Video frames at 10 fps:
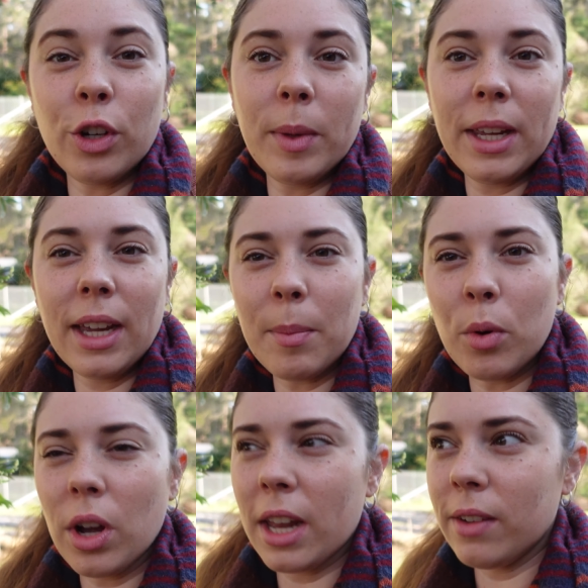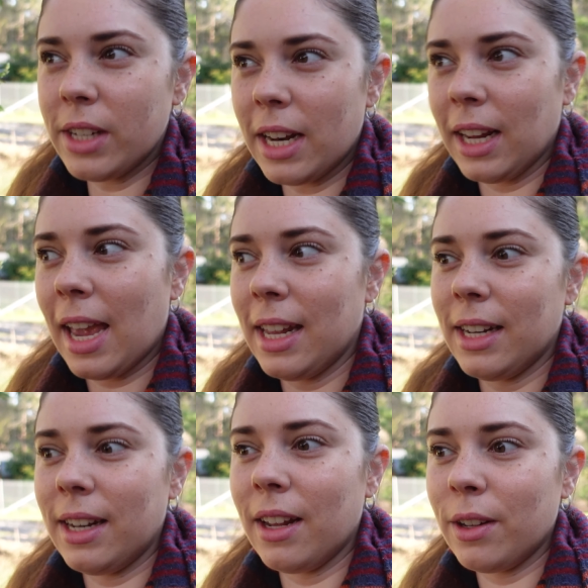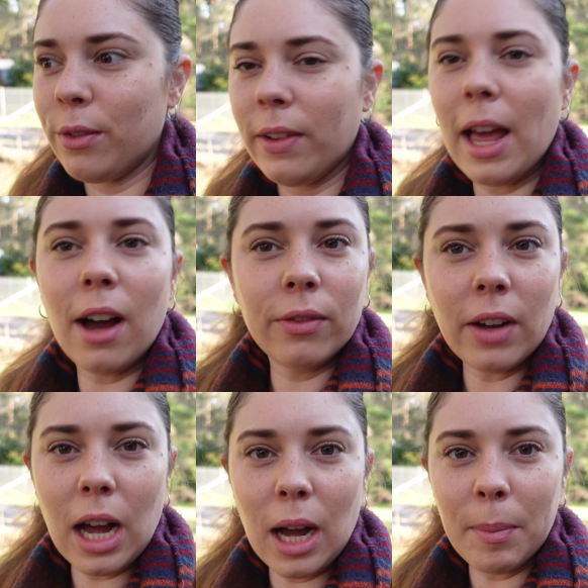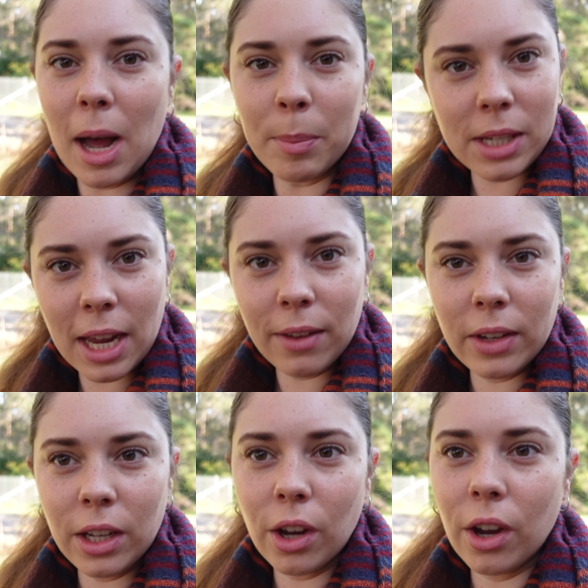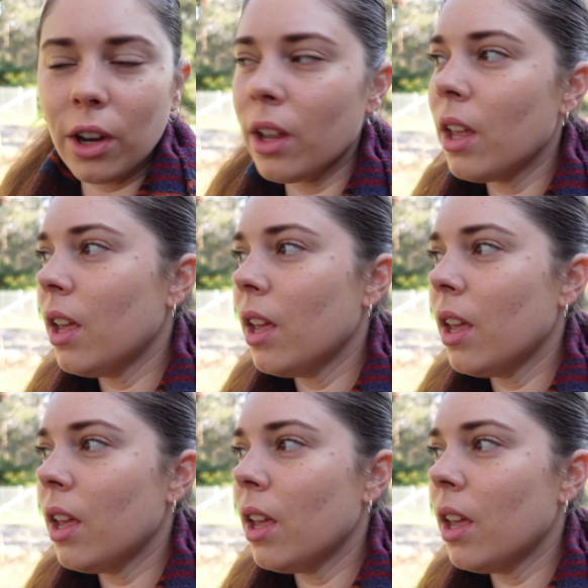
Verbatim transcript: filming a more kind of dedicated flower farm update video